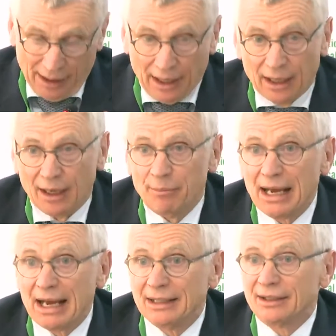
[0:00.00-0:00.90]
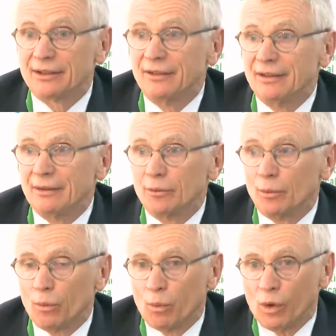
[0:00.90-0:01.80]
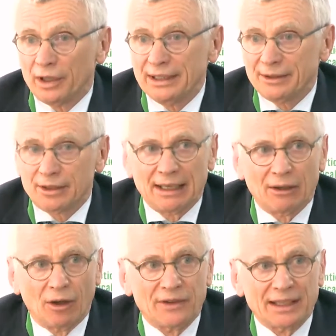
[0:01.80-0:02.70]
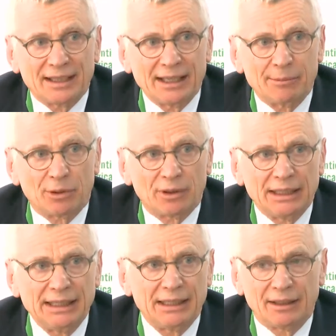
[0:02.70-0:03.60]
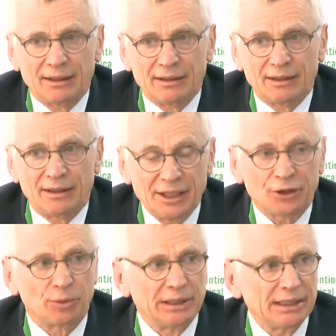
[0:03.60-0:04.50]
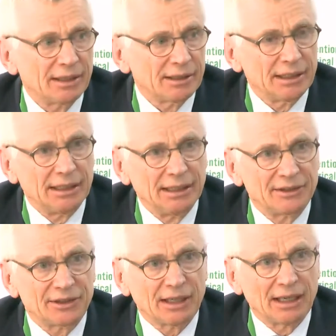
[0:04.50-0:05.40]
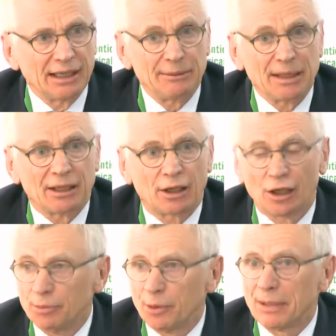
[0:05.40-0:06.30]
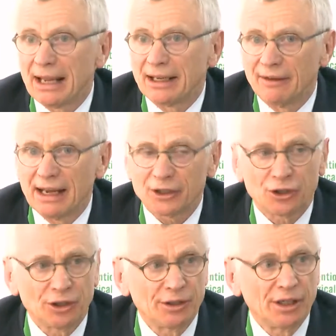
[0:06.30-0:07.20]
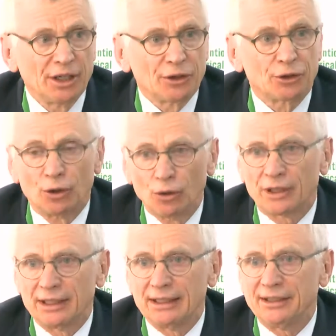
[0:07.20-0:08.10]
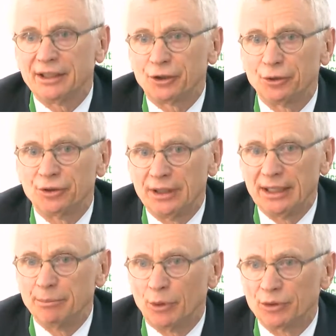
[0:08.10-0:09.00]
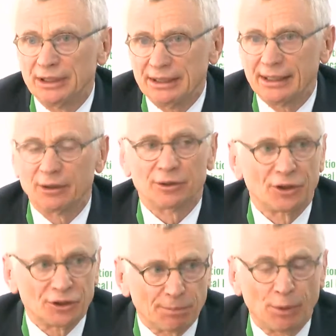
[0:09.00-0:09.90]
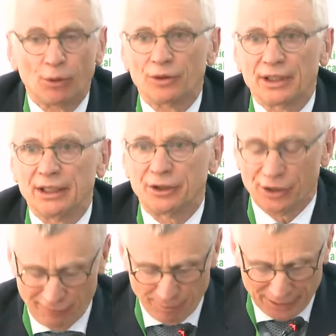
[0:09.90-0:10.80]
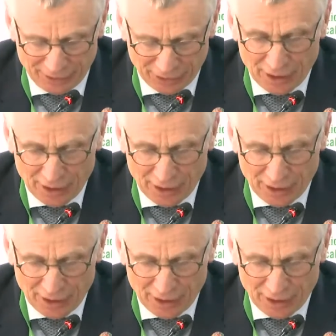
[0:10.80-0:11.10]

And what is on the table here this week is a global plan of action to look at these issues in more detail, to support the achievement